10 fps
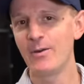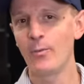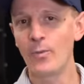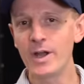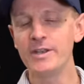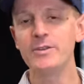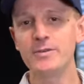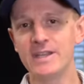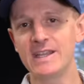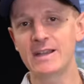one
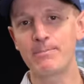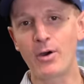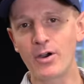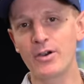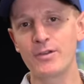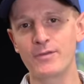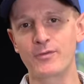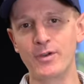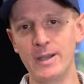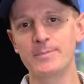unique part of
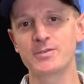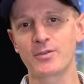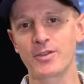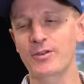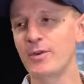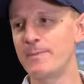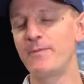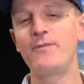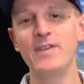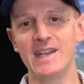grips or the grip
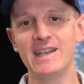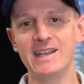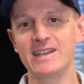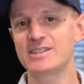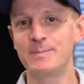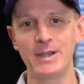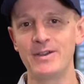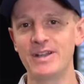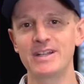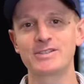fitting
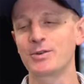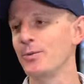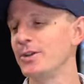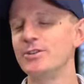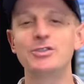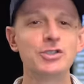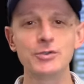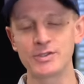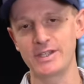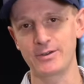experience or when you're
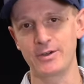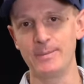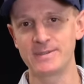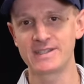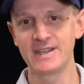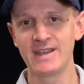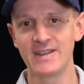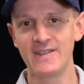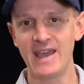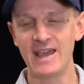choosing grips
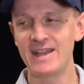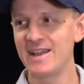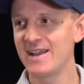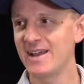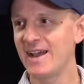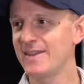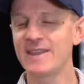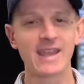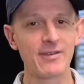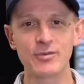that I
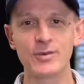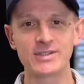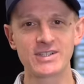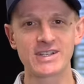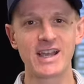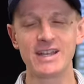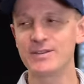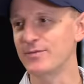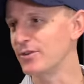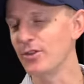think everyone just kind
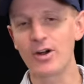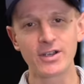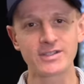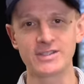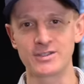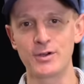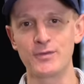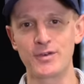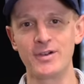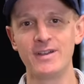of glosses
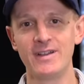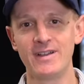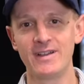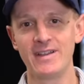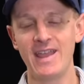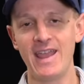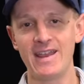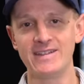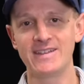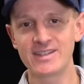over
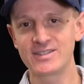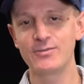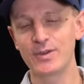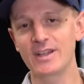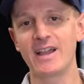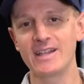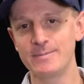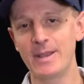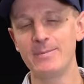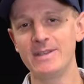and doesn't realize
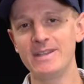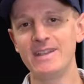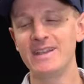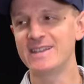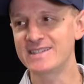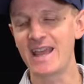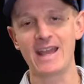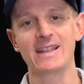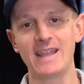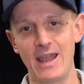maybe
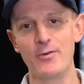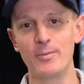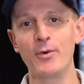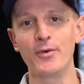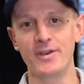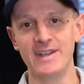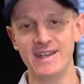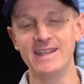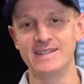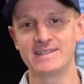exactly how important it
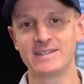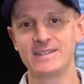is.